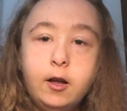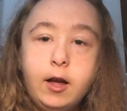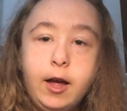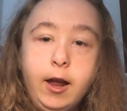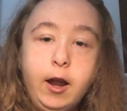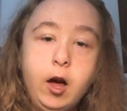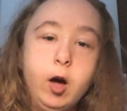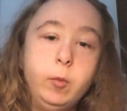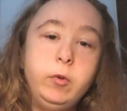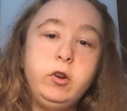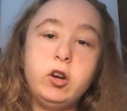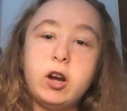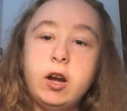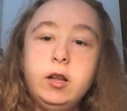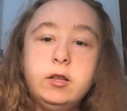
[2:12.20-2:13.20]
And um,
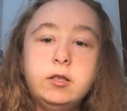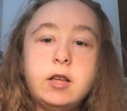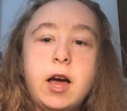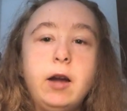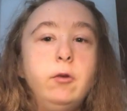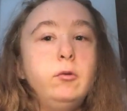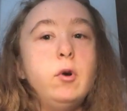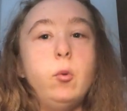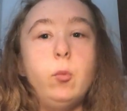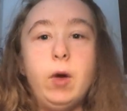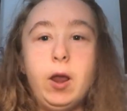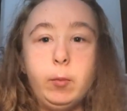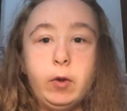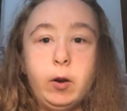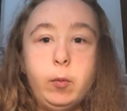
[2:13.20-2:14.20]
you're gonna, I don't know when
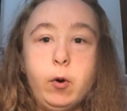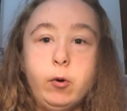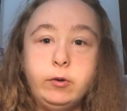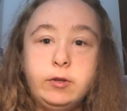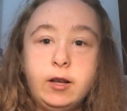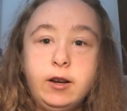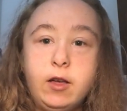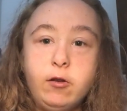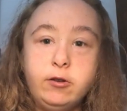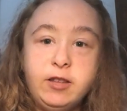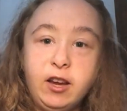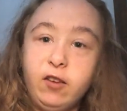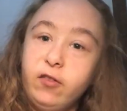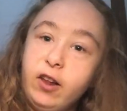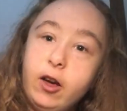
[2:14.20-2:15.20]
I'm gonna post another
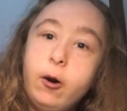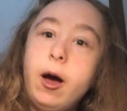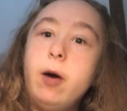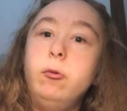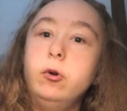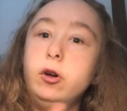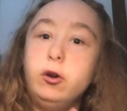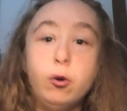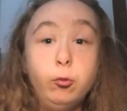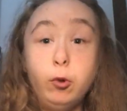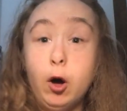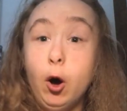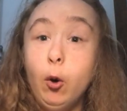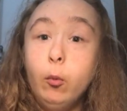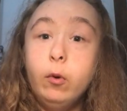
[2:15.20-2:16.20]
singing video. I really don't
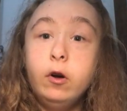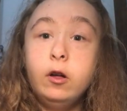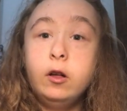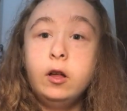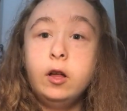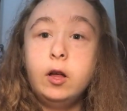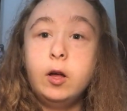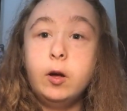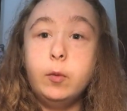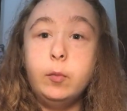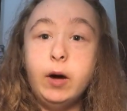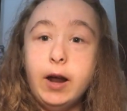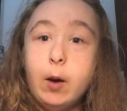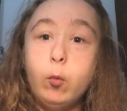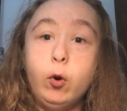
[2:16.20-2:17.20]
know,
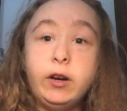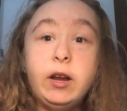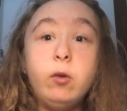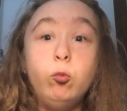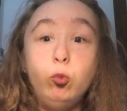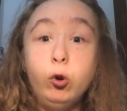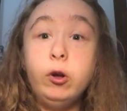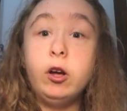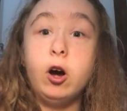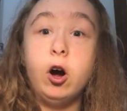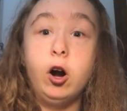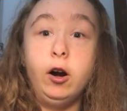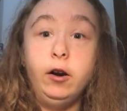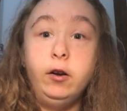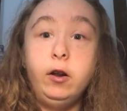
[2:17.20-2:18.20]
but I'm working really
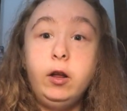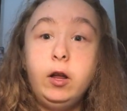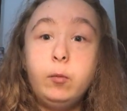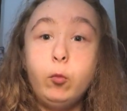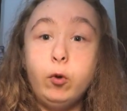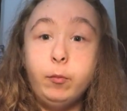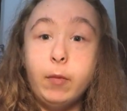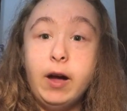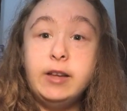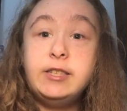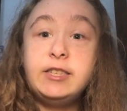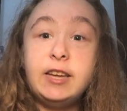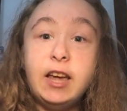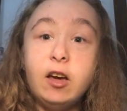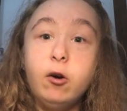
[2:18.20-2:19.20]
hard with my
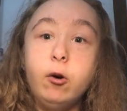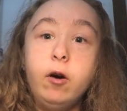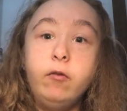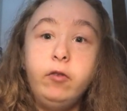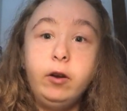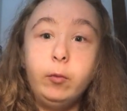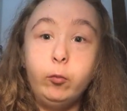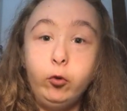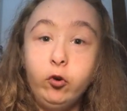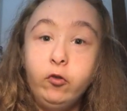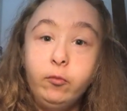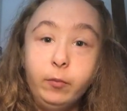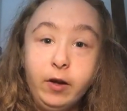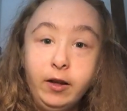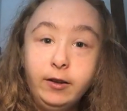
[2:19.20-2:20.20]
skill of
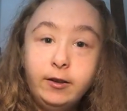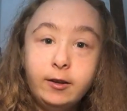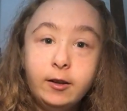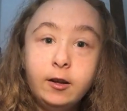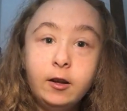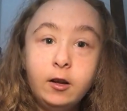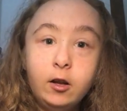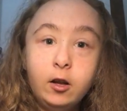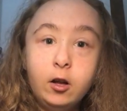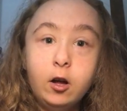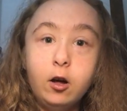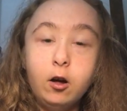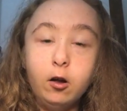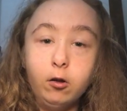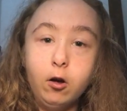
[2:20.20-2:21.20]
improvement
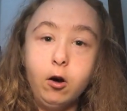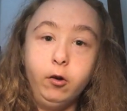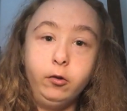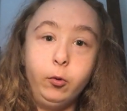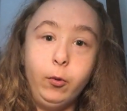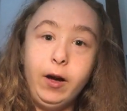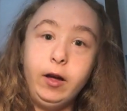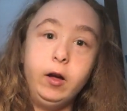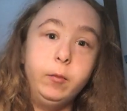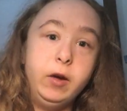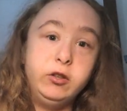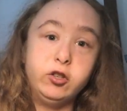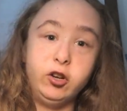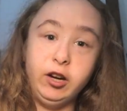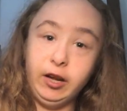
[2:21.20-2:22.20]
along the way of my
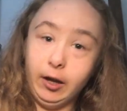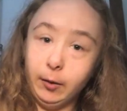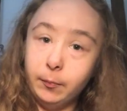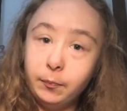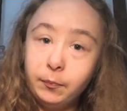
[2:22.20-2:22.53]
journey.